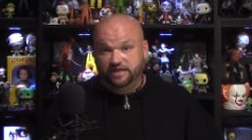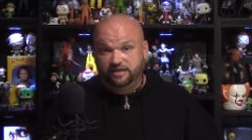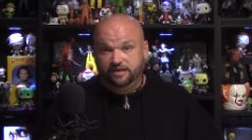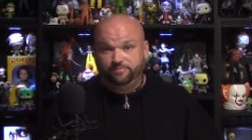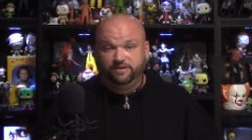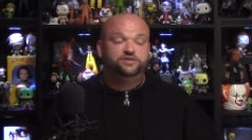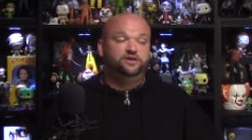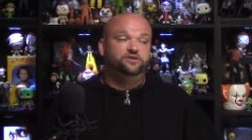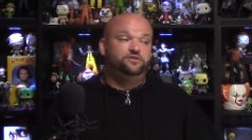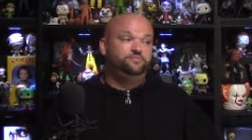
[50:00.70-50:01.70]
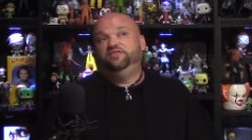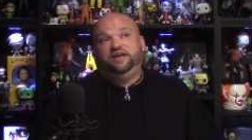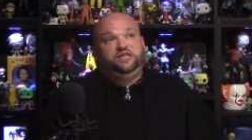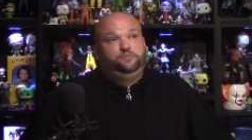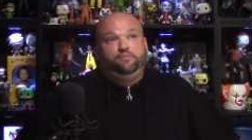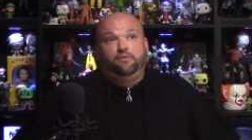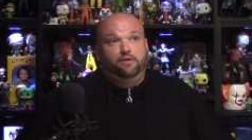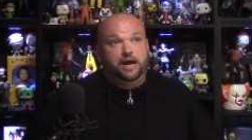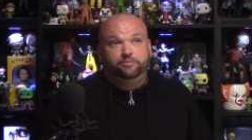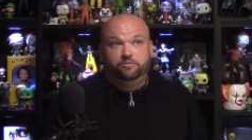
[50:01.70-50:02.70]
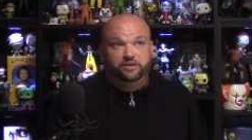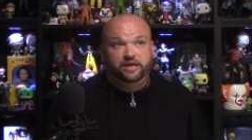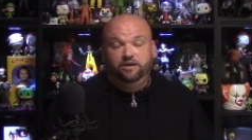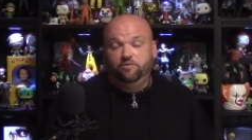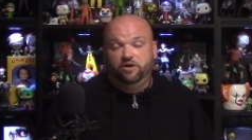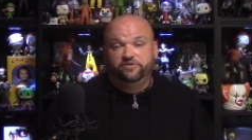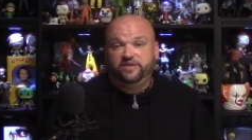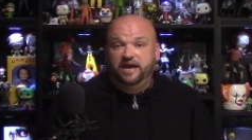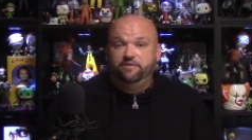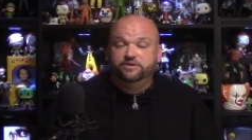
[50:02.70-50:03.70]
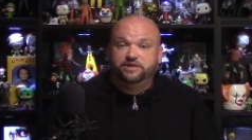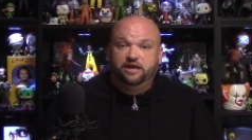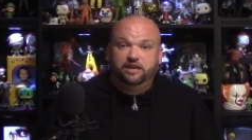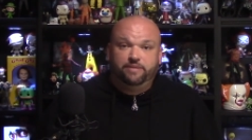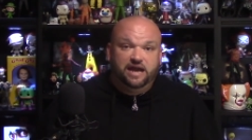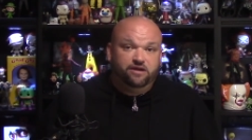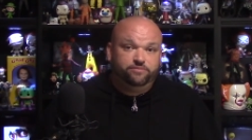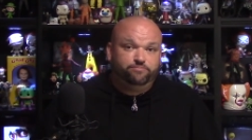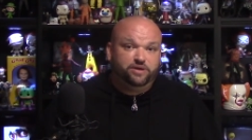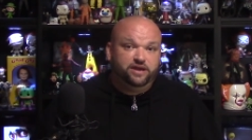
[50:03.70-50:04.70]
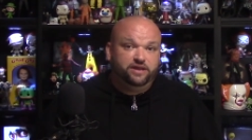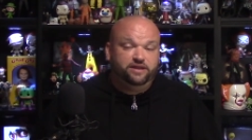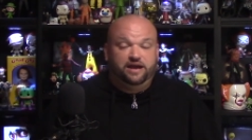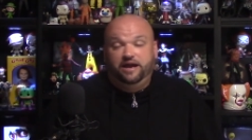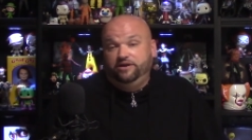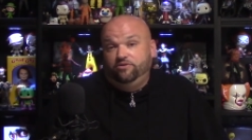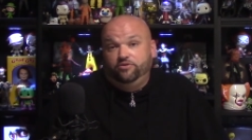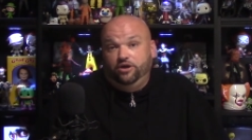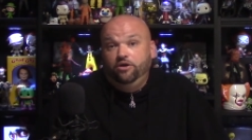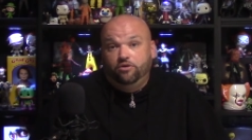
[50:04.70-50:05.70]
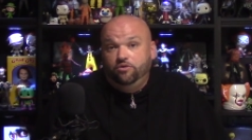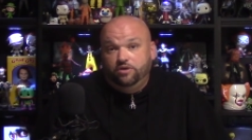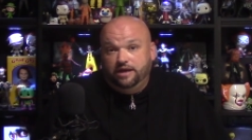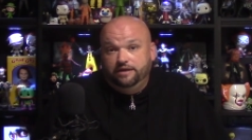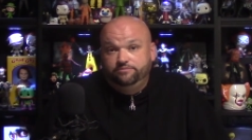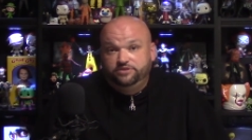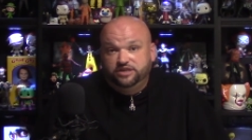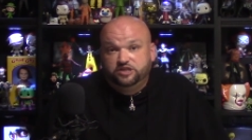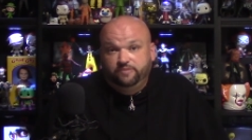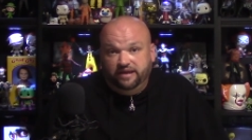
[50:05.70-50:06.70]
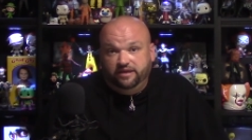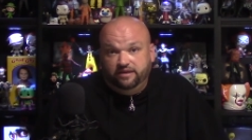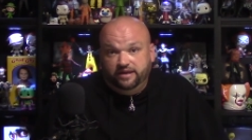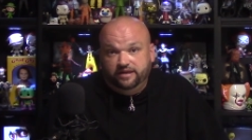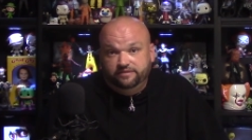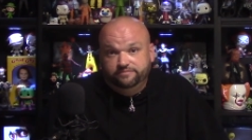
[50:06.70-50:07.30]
setup, so that's probably what that was all about, but I don't know. I'm just speculating.